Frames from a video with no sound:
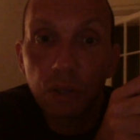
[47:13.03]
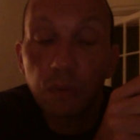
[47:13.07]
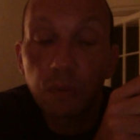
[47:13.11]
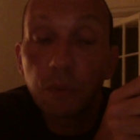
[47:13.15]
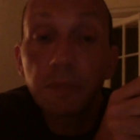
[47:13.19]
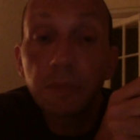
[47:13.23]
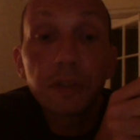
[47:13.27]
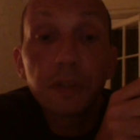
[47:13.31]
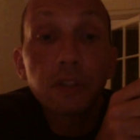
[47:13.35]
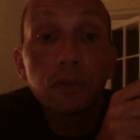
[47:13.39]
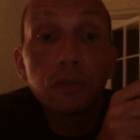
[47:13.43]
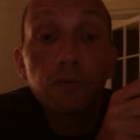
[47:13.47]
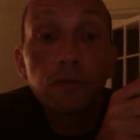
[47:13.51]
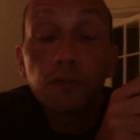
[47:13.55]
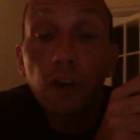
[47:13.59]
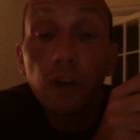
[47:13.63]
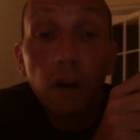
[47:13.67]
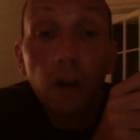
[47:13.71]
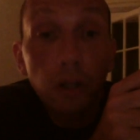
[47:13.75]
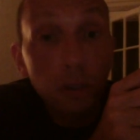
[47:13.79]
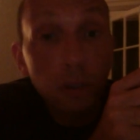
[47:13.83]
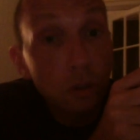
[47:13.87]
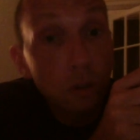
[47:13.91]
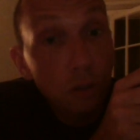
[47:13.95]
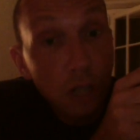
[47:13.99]
be
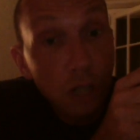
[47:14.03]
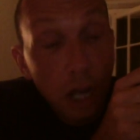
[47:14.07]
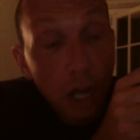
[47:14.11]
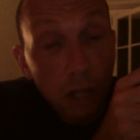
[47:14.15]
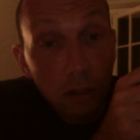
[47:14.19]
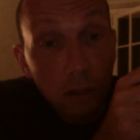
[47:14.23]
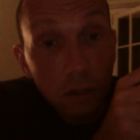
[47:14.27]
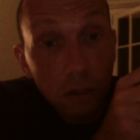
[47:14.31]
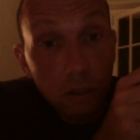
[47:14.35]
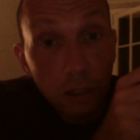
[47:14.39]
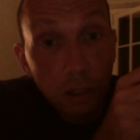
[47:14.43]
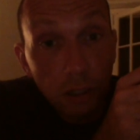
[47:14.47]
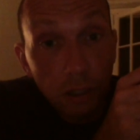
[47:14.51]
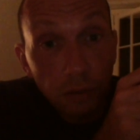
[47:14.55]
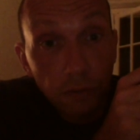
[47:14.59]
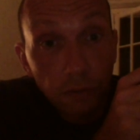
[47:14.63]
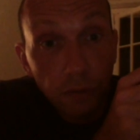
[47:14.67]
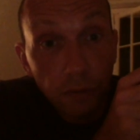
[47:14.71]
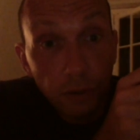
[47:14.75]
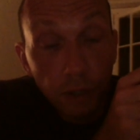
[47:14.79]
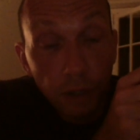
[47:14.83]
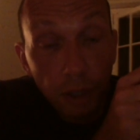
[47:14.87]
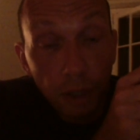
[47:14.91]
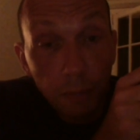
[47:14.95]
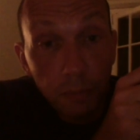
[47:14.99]
far too challenging for
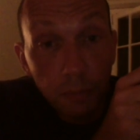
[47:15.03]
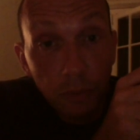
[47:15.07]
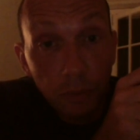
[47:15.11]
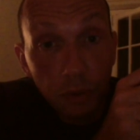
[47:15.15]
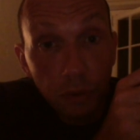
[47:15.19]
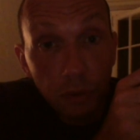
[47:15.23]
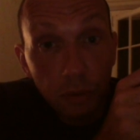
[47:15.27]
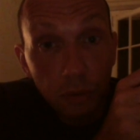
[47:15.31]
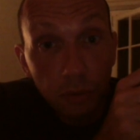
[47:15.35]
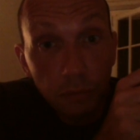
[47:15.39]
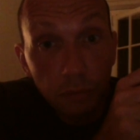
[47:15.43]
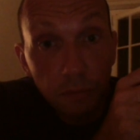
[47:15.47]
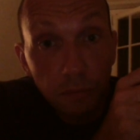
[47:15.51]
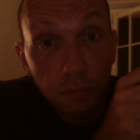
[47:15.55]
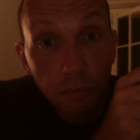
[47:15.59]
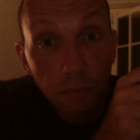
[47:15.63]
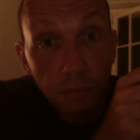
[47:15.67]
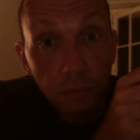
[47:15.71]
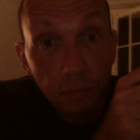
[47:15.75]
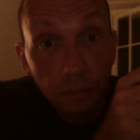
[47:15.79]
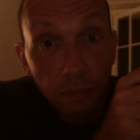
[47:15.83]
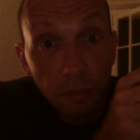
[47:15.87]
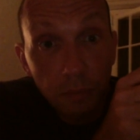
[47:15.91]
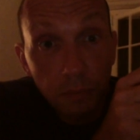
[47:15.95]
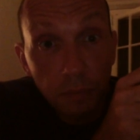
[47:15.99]
them to
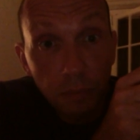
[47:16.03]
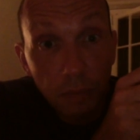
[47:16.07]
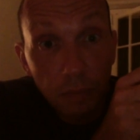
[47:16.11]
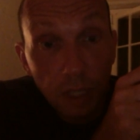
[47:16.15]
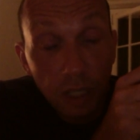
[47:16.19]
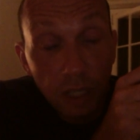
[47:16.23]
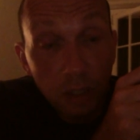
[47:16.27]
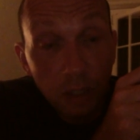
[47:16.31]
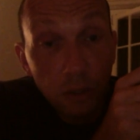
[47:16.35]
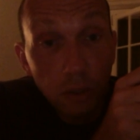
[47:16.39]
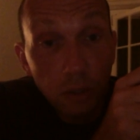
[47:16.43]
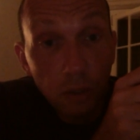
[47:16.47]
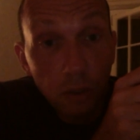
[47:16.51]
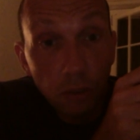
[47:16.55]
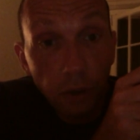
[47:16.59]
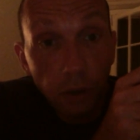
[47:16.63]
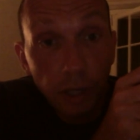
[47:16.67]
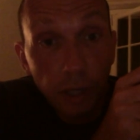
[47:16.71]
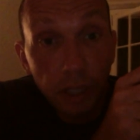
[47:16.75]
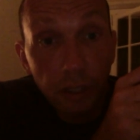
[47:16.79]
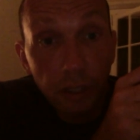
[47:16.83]
integrate a